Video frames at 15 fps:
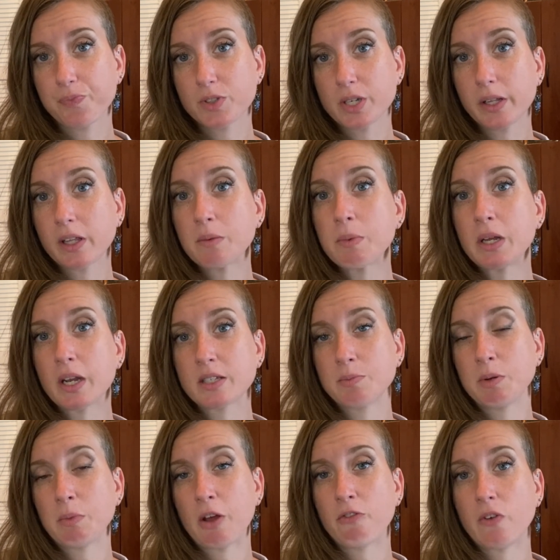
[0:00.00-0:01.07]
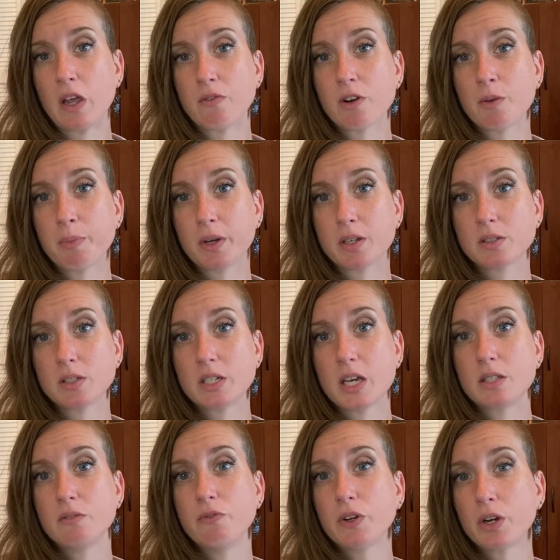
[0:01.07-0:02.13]
Deli meat has been my favorite because it
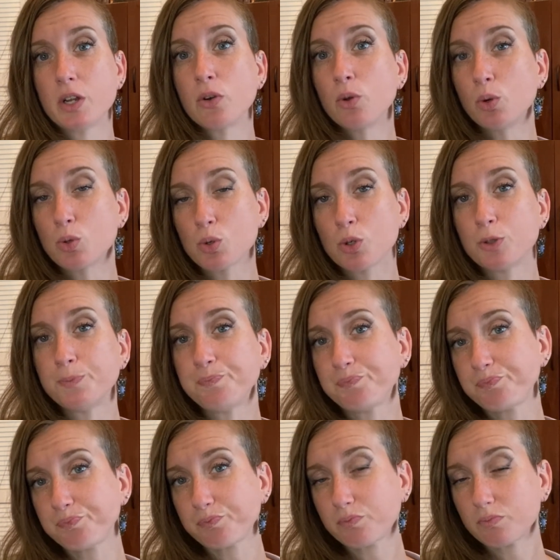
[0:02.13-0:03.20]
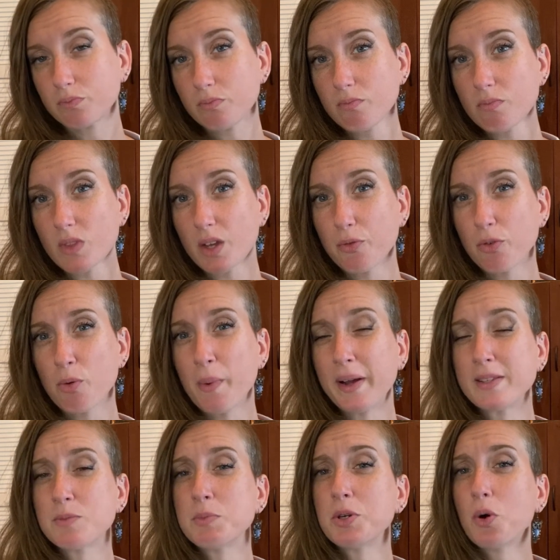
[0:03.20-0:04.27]
tastes very neutral.
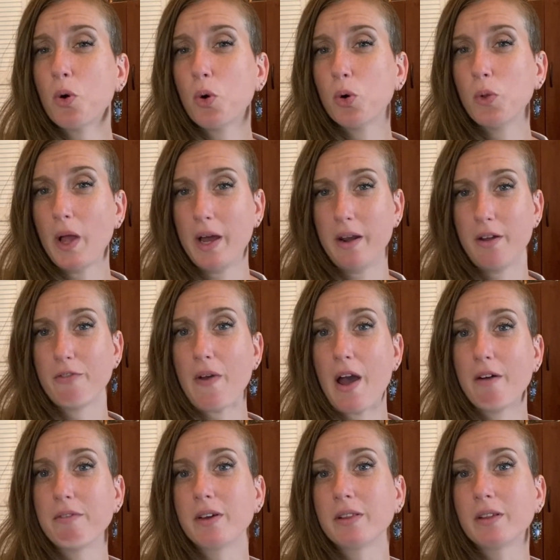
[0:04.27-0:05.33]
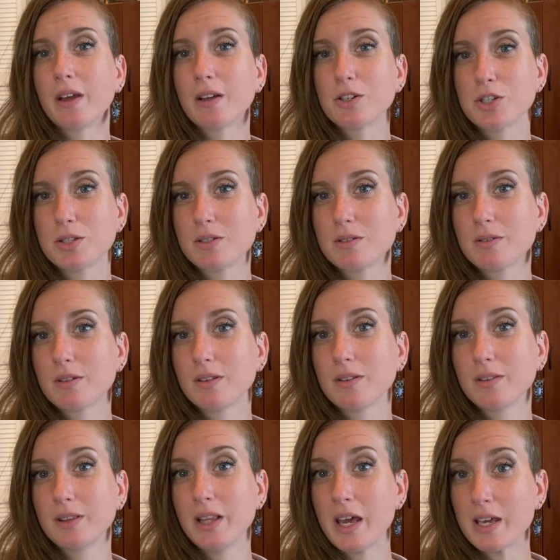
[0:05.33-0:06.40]
Reminds me a whole lot of having like just
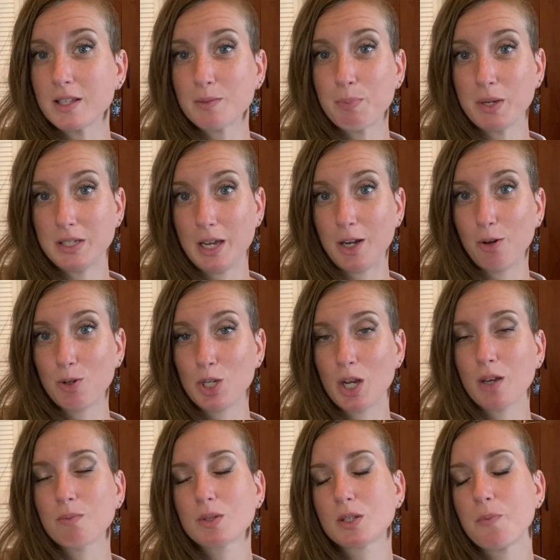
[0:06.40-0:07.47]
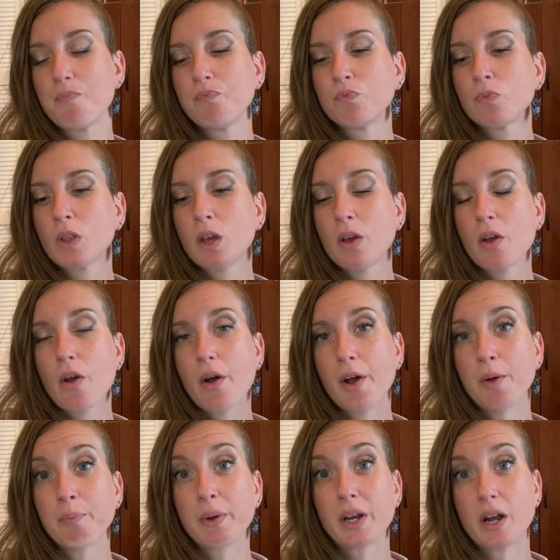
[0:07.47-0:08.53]
Lay's potato chips.
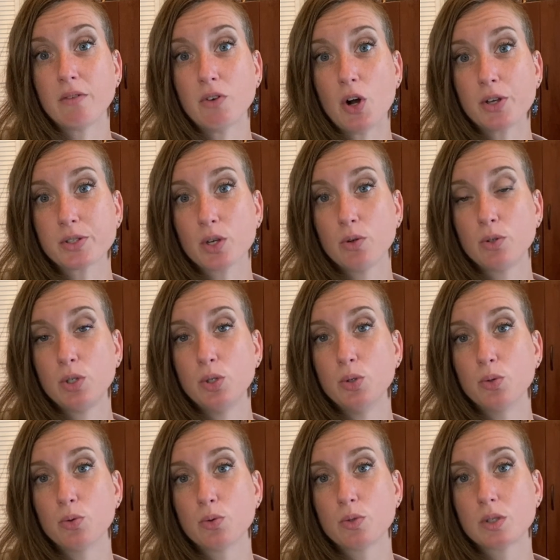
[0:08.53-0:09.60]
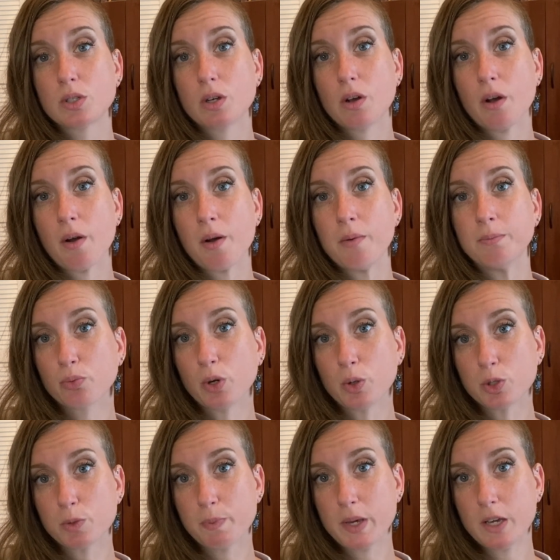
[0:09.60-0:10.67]
But I've also used
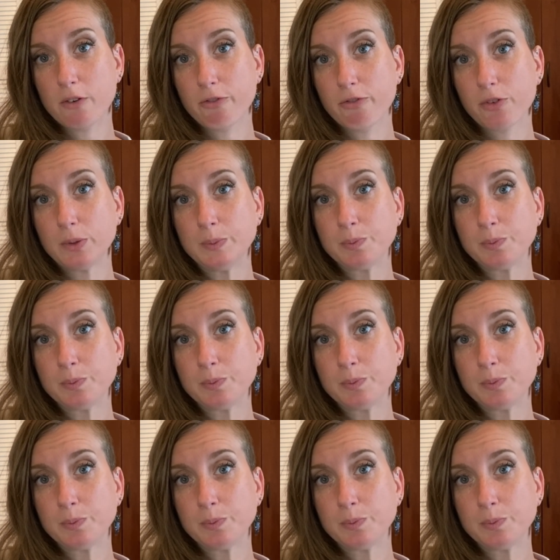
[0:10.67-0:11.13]
roast beef.